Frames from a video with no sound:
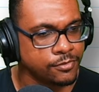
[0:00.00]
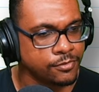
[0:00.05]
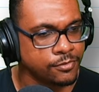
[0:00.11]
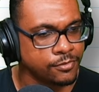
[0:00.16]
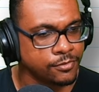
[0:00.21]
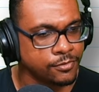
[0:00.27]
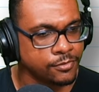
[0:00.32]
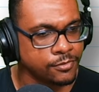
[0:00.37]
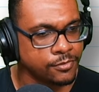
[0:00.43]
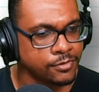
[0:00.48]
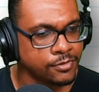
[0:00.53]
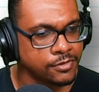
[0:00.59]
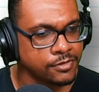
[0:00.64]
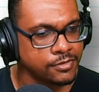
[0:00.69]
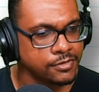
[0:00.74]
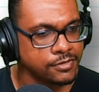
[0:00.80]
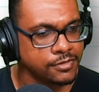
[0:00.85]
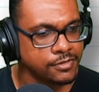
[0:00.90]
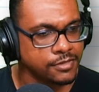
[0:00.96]
or
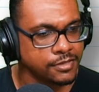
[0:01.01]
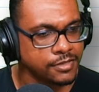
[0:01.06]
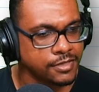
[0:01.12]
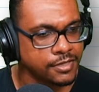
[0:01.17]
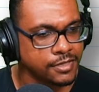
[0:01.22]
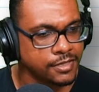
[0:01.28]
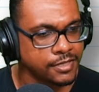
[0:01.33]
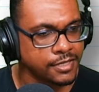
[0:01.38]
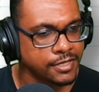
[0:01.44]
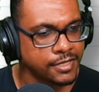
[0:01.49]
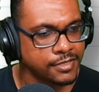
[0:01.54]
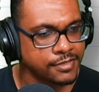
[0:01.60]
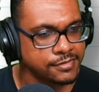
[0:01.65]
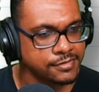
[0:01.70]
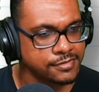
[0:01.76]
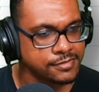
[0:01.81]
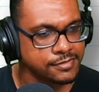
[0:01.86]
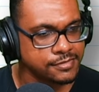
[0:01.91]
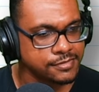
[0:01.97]

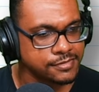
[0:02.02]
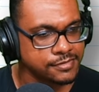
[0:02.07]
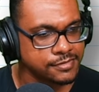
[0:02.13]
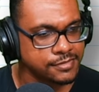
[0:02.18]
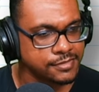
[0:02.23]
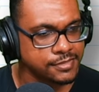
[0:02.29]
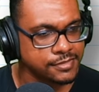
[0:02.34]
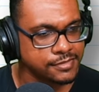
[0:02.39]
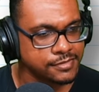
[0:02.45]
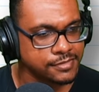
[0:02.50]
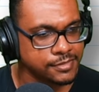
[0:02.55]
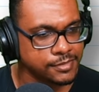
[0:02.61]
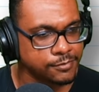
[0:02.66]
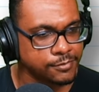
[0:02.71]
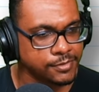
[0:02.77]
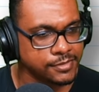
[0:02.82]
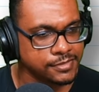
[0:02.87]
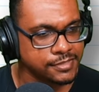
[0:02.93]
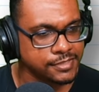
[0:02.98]
x is
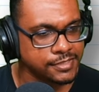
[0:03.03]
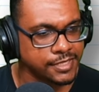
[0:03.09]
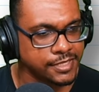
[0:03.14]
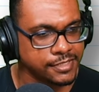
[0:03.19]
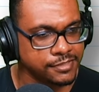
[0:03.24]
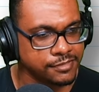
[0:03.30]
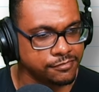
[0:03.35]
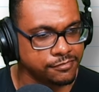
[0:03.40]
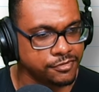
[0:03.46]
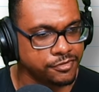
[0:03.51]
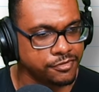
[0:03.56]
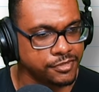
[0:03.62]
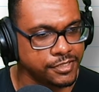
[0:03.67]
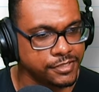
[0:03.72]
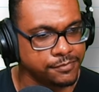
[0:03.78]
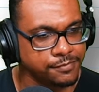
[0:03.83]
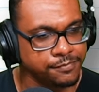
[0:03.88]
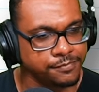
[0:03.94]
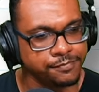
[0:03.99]
equal to negative 3.